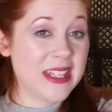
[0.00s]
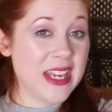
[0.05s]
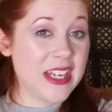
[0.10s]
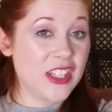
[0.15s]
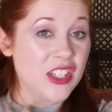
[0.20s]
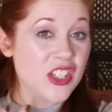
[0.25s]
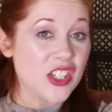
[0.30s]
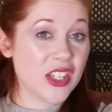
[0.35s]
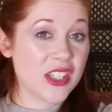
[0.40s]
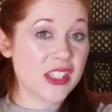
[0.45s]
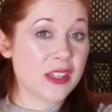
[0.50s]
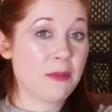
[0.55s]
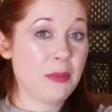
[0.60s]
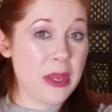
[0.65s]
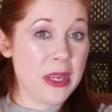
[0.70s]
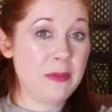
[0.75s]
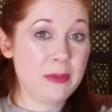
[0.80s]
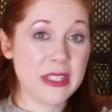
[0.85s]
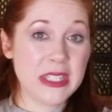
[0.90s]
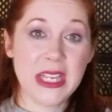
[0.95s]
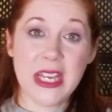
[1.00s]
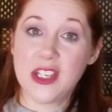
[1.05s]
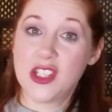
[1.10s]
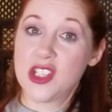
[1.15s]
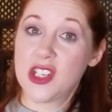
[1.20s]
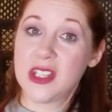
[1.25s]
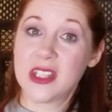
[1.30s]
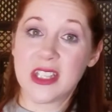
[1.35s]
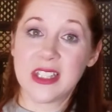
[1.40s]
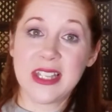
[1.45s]
the
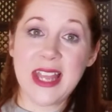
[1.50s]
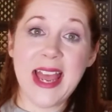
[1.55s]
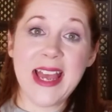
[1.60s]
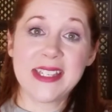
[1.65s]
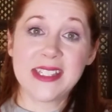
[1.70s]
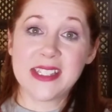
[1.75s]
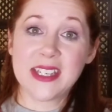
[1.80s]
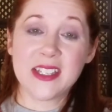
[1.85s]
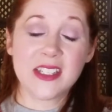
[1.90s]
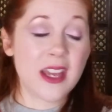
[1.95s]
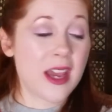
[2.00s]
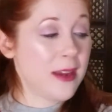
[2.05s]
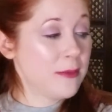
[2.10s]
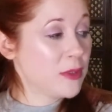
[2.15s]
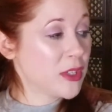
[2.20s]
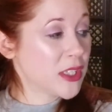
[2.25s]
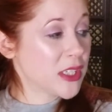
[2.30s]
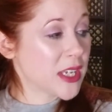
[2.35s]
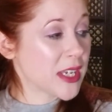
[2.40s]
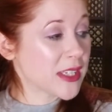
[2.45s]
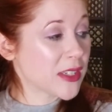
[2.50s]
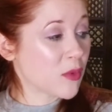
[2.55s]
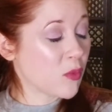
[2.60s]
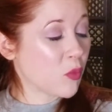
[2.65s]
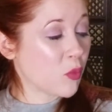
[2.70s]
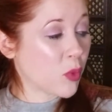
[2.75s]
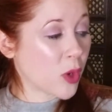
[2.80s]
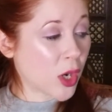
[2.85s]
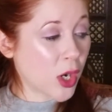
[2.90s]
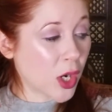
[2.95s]
pigmentation and the lasting time just
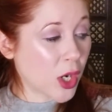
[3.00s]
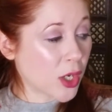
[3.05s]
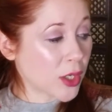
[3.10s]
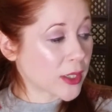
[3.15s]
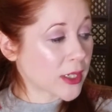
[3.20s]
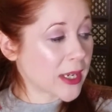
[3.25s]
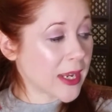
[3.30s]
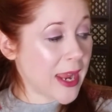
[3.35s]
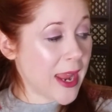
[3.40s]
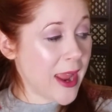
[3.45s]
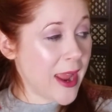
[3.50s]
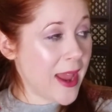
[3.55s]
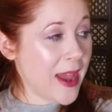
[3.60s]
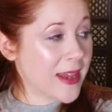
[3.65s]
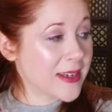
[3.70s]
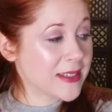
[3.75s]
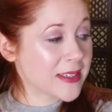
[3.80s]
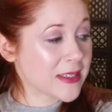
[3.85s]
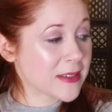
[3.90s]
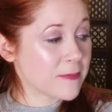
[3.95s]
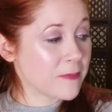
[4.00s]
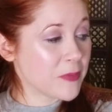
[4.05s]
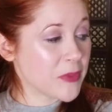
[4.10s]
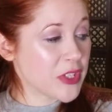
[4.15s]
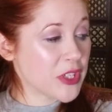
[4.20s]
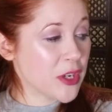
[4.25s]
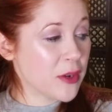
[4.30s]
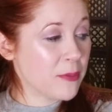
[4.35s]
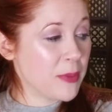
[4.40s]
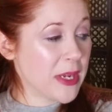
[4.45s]
doesn't work. And
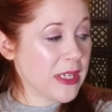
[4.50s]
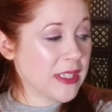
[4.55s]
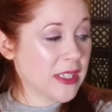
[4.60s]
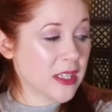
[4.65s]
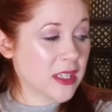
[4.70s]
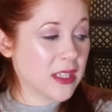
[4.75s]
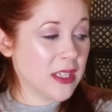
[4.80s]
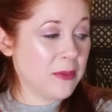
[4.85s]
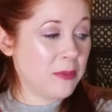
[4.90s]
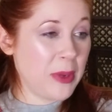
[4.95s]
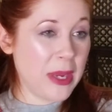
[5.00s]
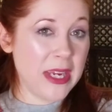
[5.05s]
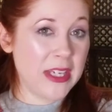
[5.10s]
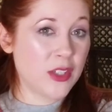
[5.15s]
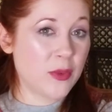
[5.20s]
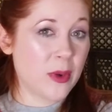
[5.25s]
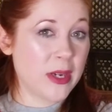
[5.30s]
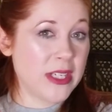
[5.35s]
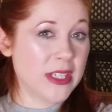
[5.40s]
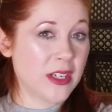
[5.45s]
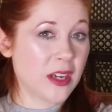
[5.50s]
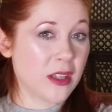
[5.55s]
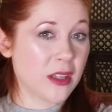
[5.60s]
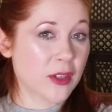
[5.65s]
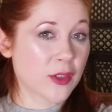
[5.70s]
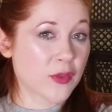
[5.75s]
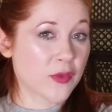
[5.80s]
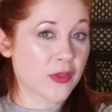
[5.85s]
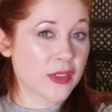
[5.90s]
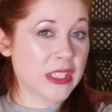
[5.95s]
so you're basically paying
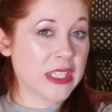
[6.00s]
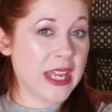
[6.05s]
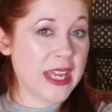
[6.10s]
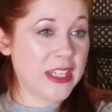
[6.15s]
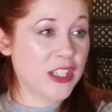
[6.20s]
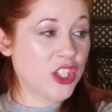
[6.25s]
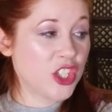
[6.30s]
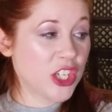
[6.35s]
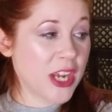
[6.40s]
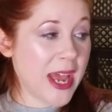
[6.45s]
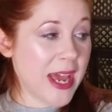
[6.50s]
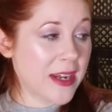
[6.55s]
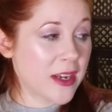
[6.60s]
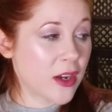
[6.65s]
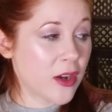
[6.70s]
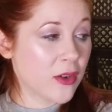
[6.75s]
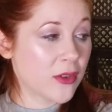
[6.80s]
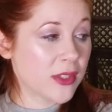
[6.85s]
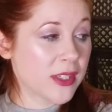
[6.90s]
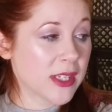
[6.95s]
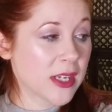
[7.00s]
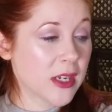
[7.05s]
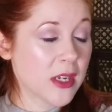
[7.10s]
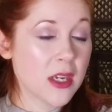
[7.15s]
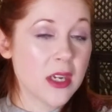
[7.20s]
$20 for 10 shadows